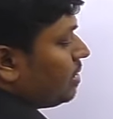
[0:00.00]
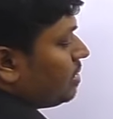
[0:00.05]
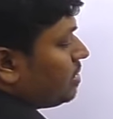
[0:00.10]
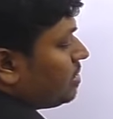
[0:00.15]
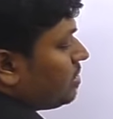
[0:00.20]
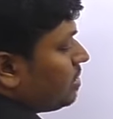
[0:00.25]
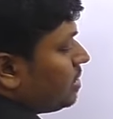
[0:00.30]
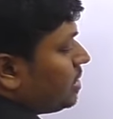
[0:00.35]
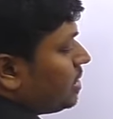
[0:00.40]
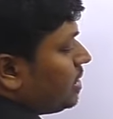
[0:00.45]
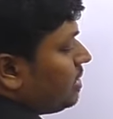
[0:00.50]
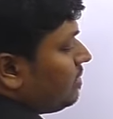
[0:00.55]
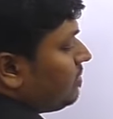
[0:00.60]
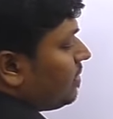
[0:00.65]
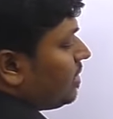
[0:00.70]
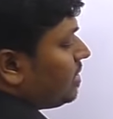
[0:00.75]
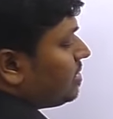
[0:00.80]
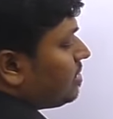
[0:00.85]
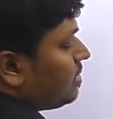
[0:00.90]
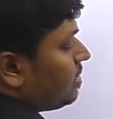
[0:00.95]
So
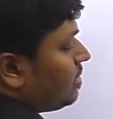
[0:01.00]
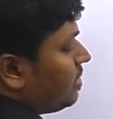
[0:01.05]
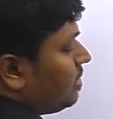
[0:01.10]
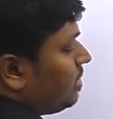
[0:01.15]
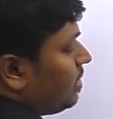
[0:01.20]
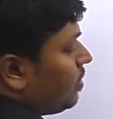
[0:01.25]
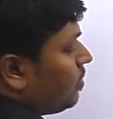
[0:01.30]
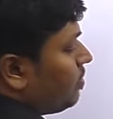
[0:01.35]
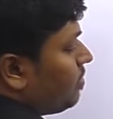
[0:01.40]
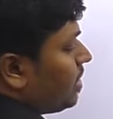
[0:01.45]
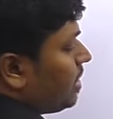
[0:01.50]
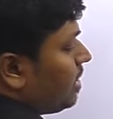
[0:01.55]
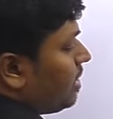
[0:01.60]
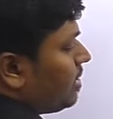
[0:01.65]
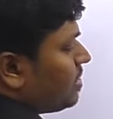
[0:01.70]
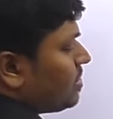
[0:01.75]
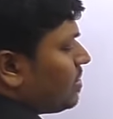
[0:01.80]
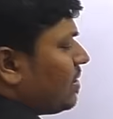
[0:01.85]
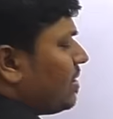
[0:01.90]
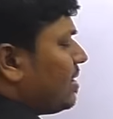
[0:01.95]
35 children, how many
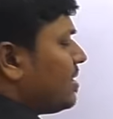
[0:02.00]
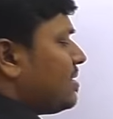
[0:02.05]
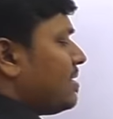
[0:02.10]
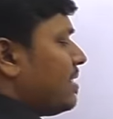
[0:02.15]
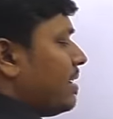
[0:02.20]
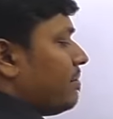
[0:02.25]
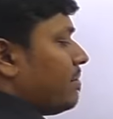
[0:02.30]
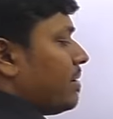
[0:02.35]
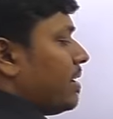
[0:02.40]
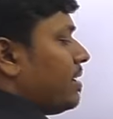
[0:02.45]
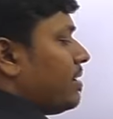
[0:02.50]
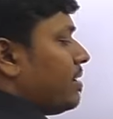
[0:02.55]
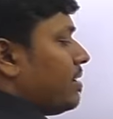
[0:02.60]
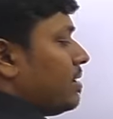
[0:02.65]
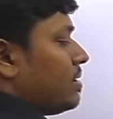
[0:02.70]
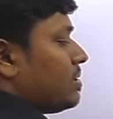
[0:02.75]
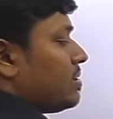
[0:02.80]
days? All the same, right?